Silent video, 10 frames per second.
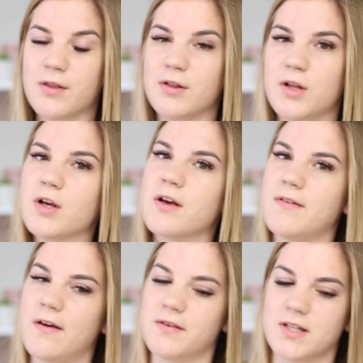the look of
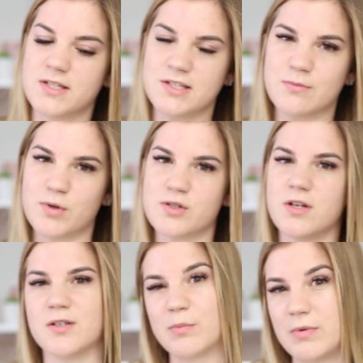having a tinted
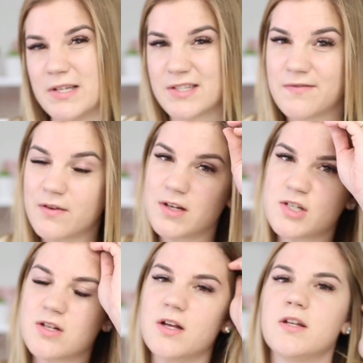moisturizer plus the
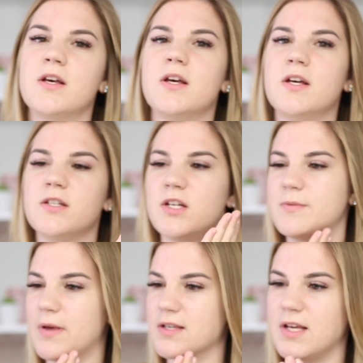foundation on
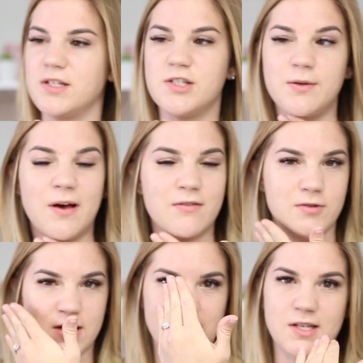just because I do have
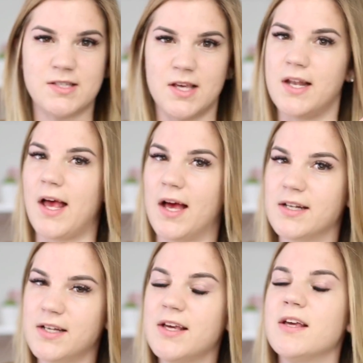redness and
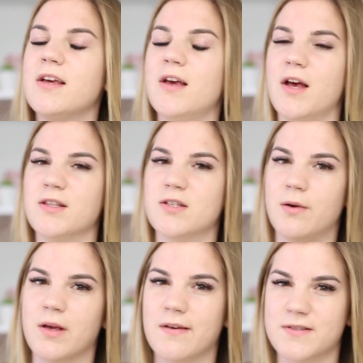acne and so
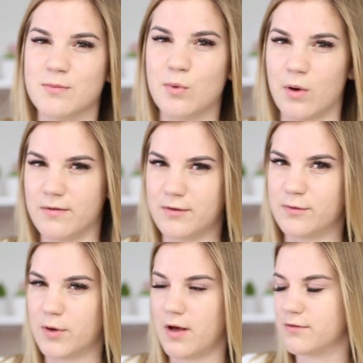it gives it more of a
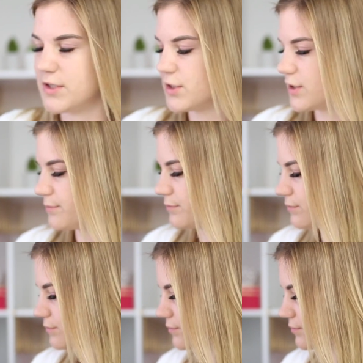full coverage.
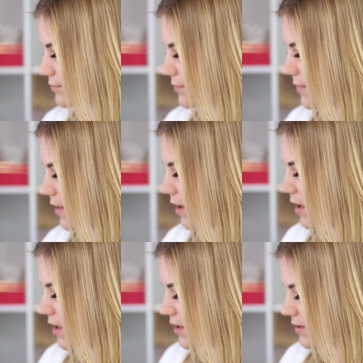
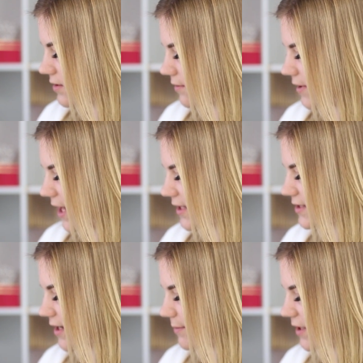So
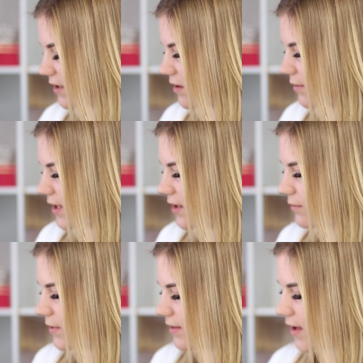next I'm going to go
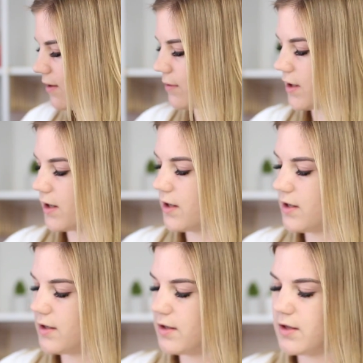in with our
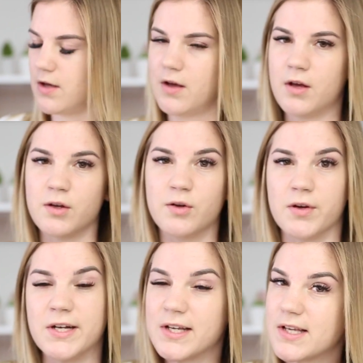green